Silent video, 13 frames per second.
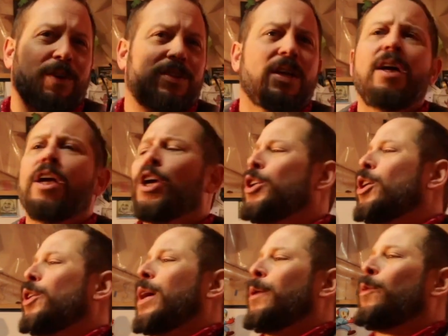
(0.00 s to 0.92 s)
It's, you
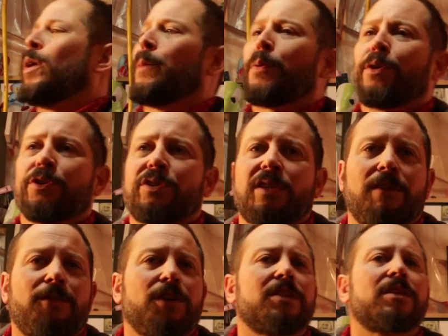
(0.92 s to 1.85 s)
know, they want to put your
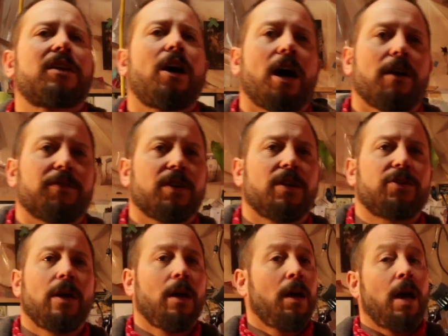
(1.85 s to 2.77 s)
stuff on scarves.
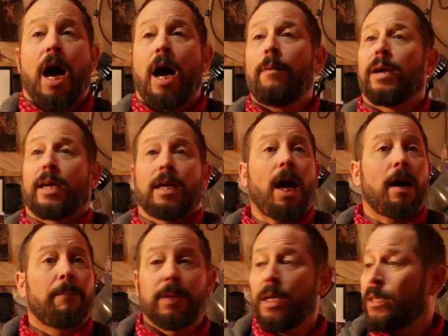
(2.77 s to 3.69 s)
And I'm like,
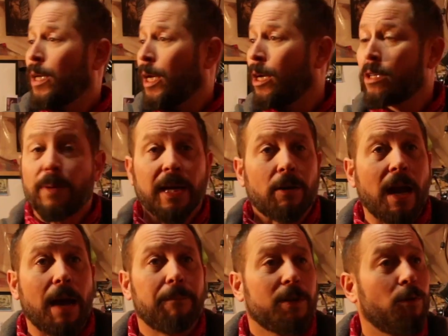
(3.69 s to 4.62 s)
yeah, please, here's my
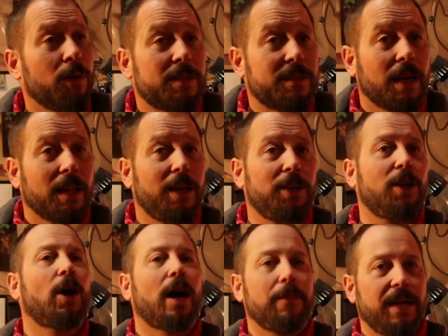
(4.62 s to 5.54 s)
crap. You want to sell it? You
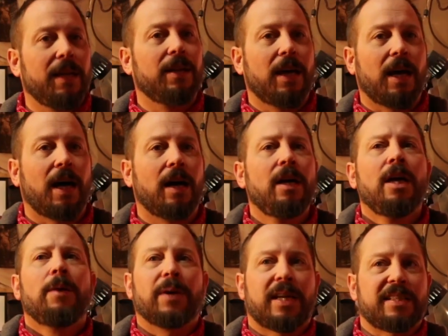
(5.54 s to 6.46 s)
know, I mean,
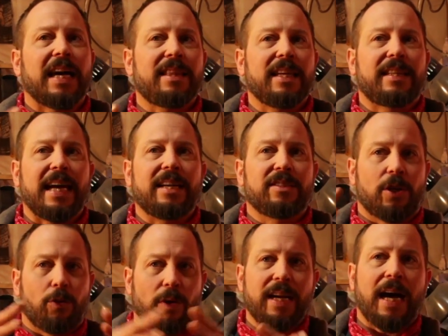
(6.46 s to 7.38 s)
because I think that is a
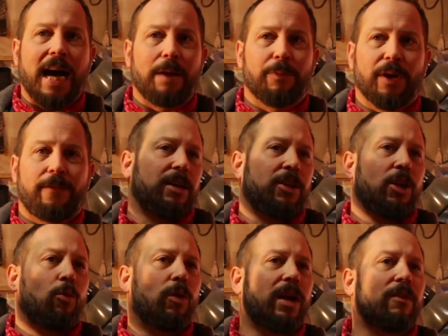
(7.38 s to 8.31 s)
great hybrid. You
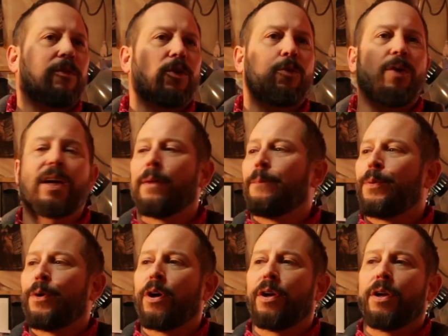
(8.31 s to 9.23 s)
know, whatever we can
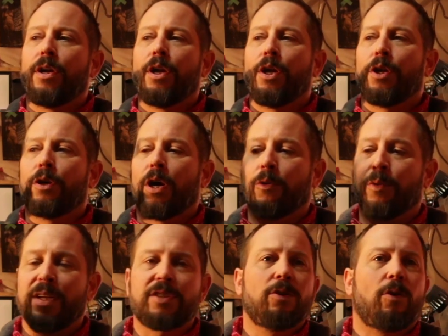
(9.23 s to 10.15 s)
put
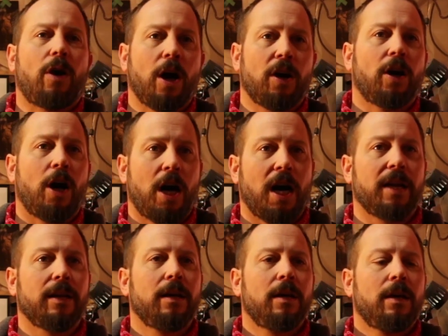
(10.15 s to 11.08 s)
original art
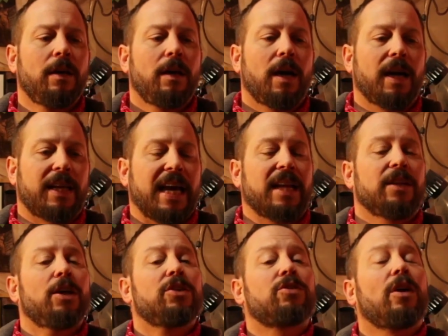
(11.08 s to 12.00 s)
on.
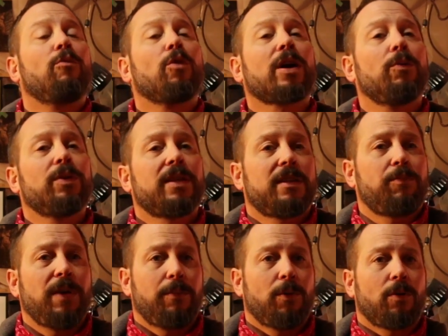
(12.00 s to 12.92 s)
Again, so I'm working with these
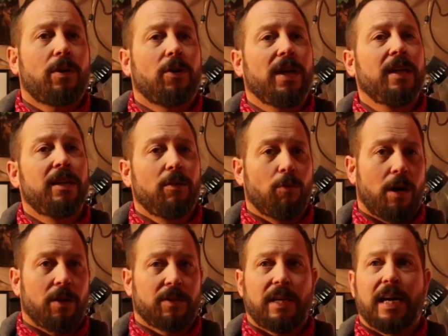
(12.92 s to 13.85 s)
people called Indie
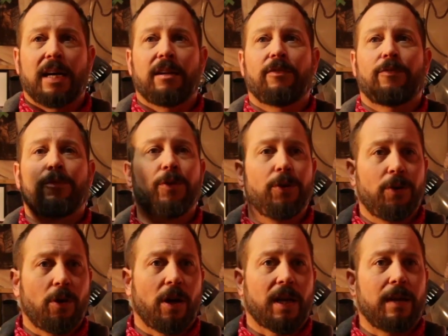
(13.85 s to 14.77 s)
Walls out of New
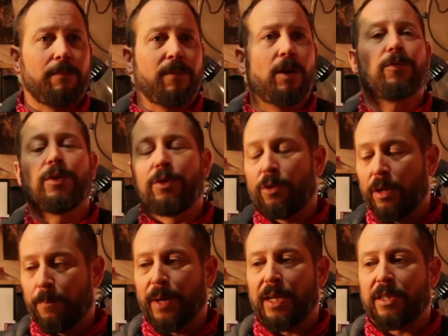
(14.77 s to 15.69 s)
York, and I'm hopefully
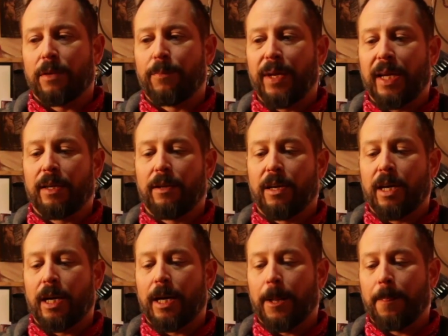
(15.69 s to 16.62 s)
doing a bunch of big
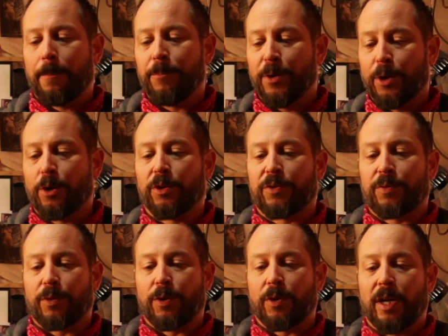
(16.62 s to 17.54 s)
murals
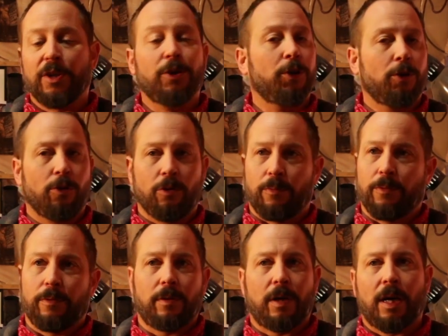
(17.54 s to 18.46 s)
for a
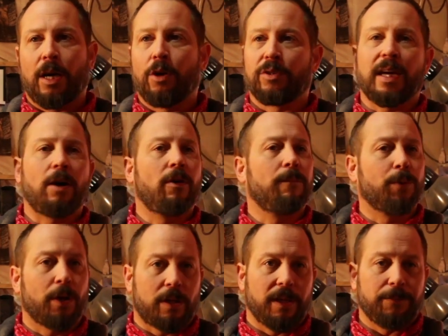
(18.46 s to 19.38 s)
new hotel in
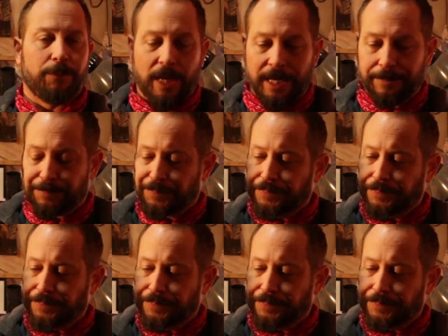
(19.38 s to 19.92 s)
Brooklyn, right?